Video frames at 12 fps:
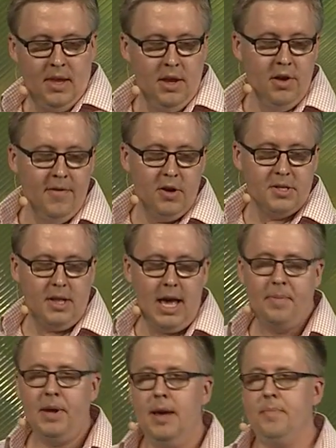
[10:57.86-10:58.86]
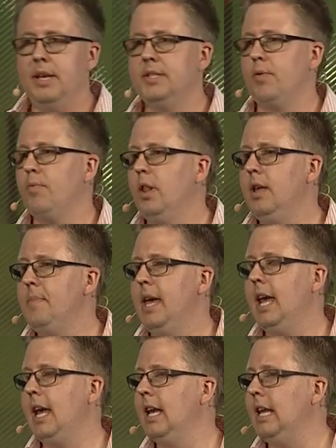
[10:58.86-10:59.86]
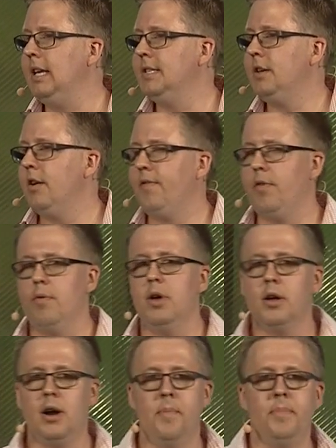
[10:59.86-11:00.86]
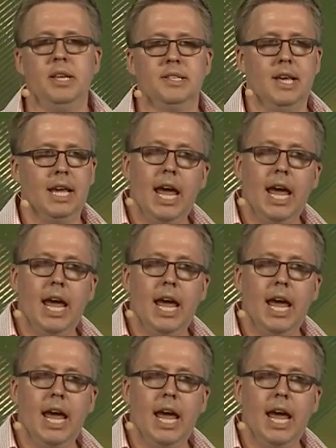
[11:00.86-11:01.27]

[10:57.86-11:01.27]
Universal App Campaigns are really making it easier for real companies like